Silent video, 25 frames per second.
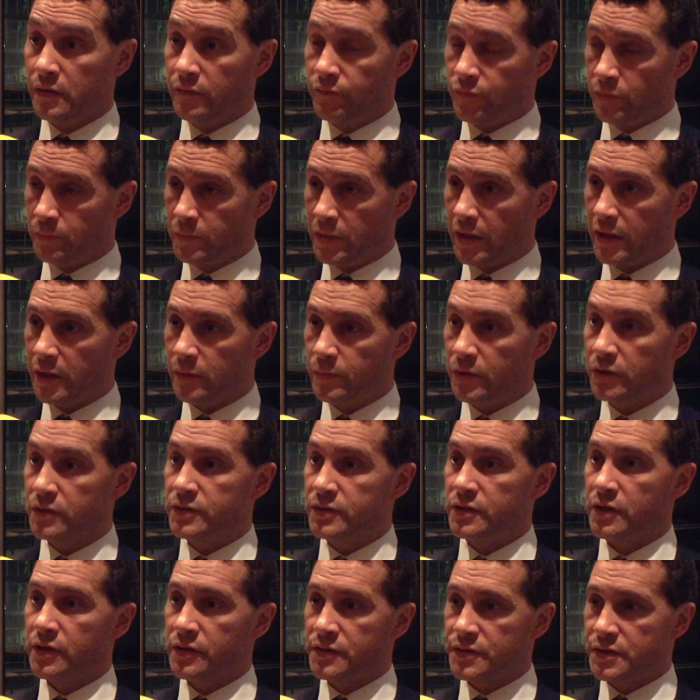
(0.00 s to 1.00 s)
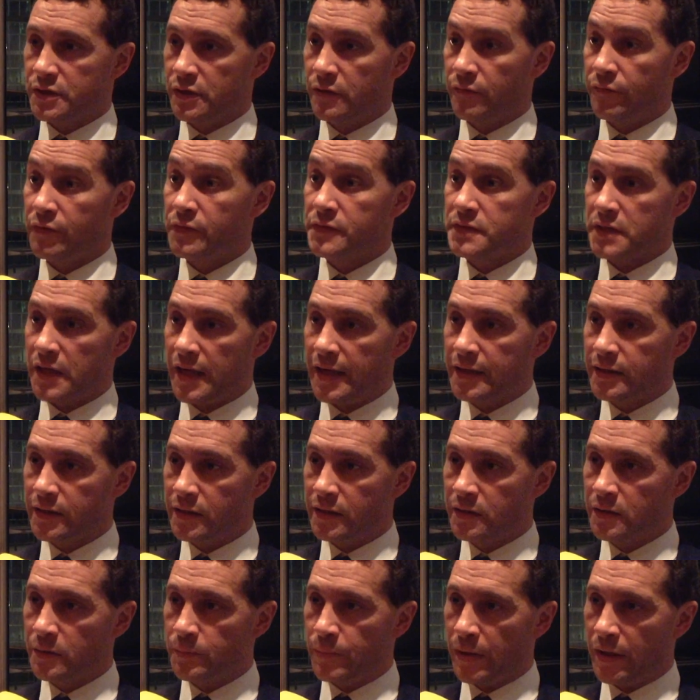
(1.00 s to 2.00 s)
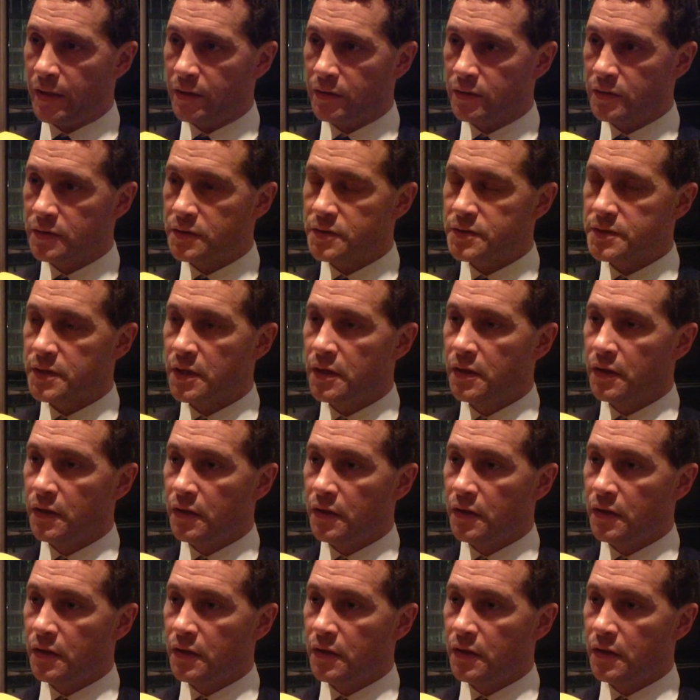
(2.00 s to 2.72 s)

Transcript: from Labour to Conservatives and Independents,